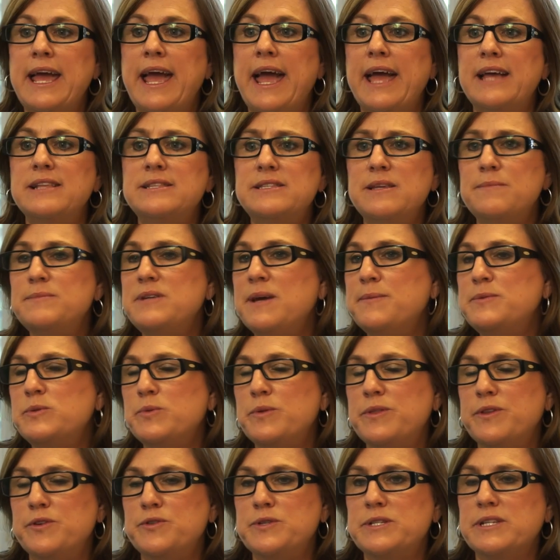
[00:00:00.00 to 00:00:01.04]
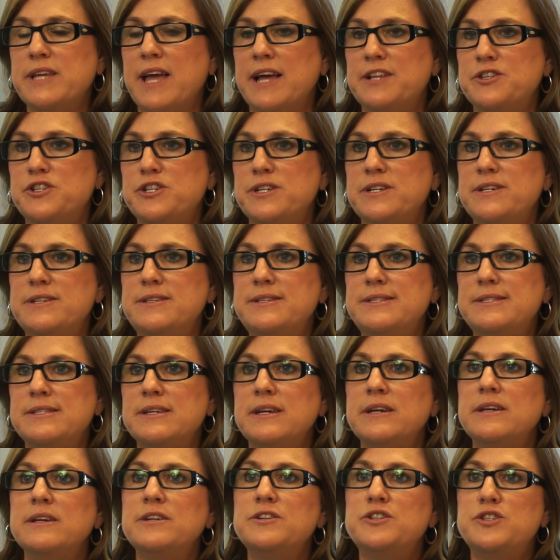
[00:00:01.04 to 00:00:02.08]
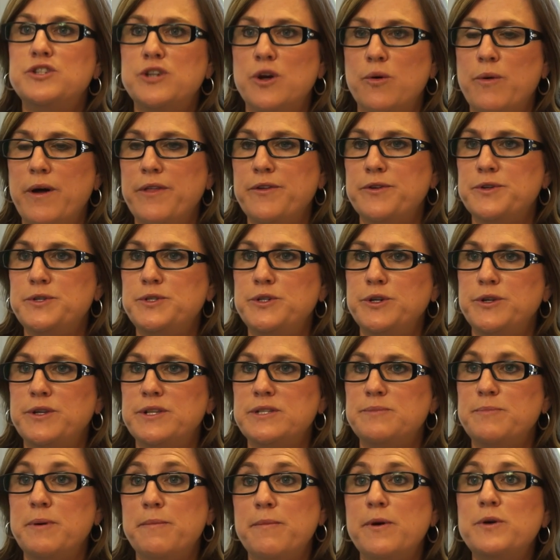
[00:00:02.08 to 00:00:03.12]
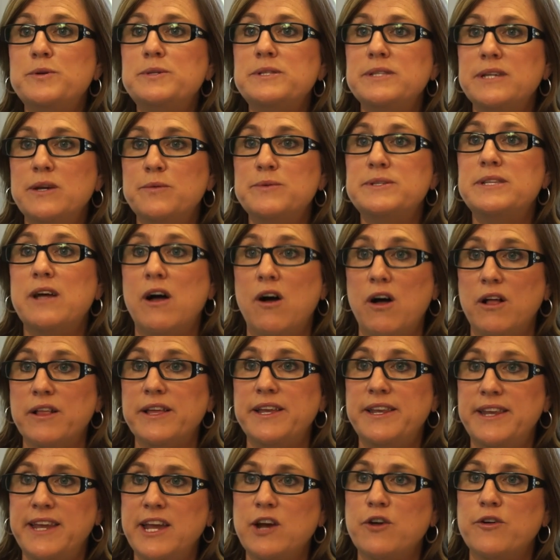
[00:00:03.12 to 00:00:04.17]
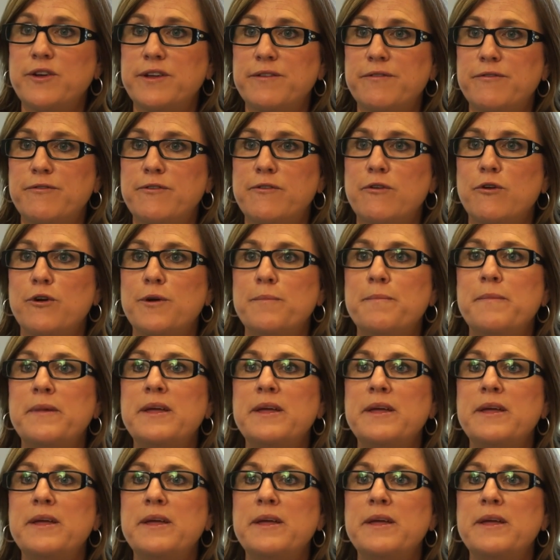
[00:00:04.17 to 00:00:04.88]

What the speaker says: and sometimes with their sketches show other students, but mostly it was all in narrative form.